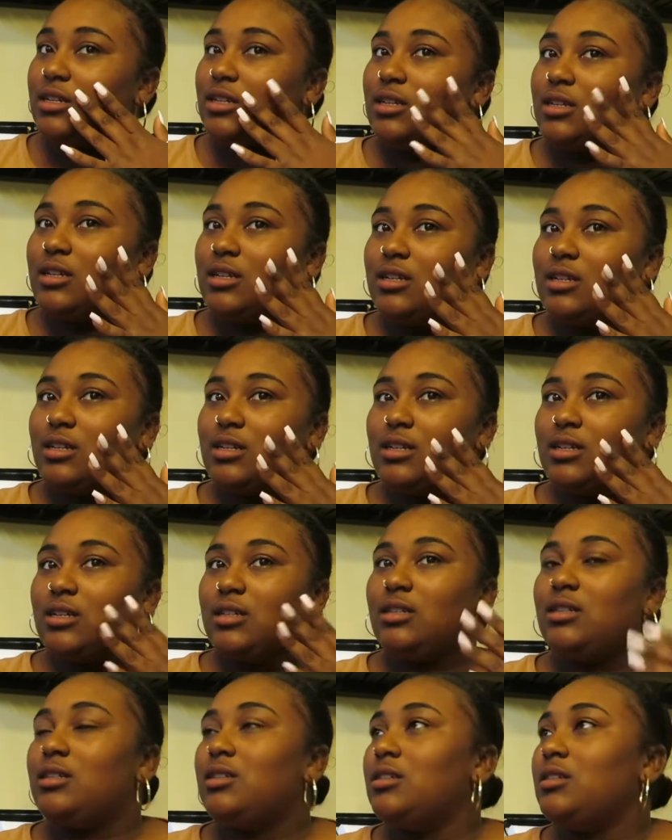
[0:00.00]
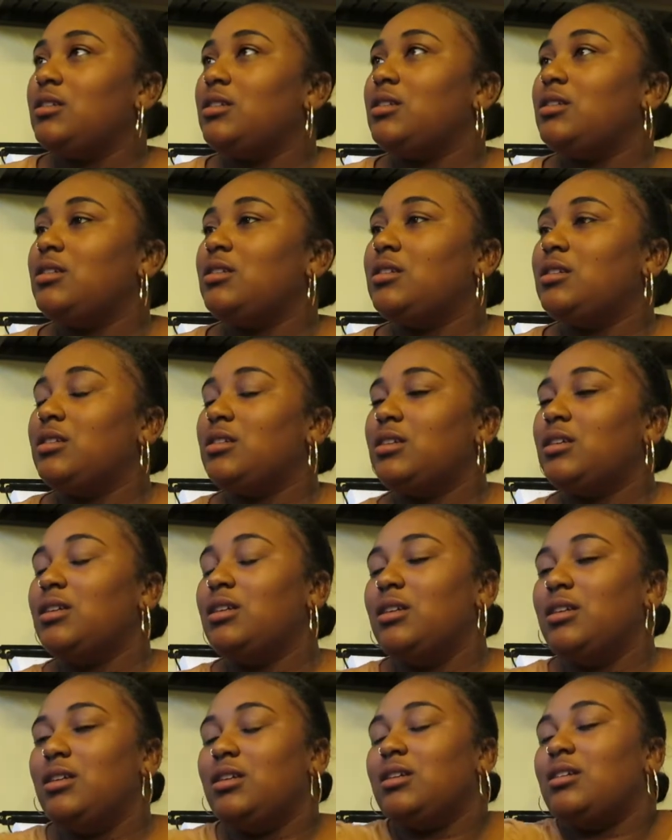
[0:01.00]

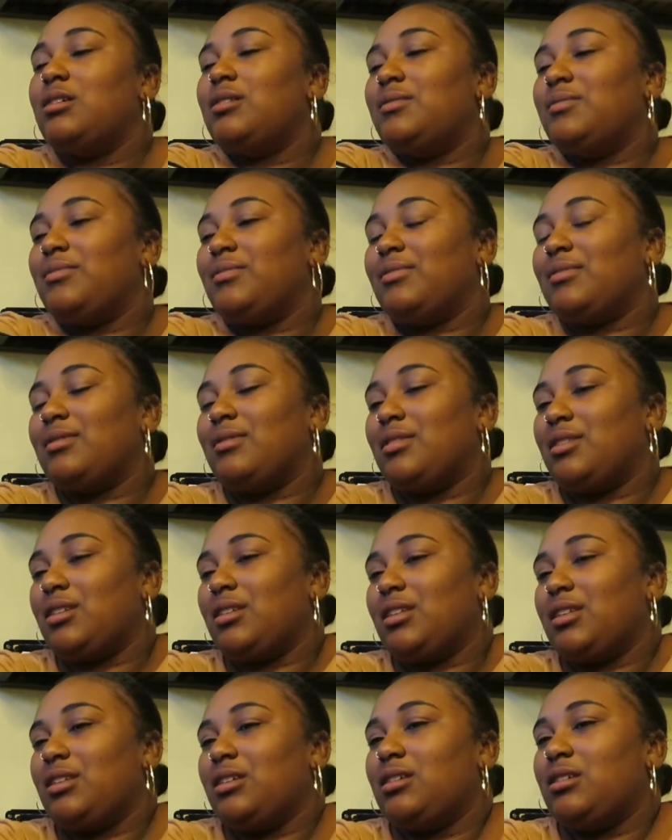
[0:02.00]
Nothing is said.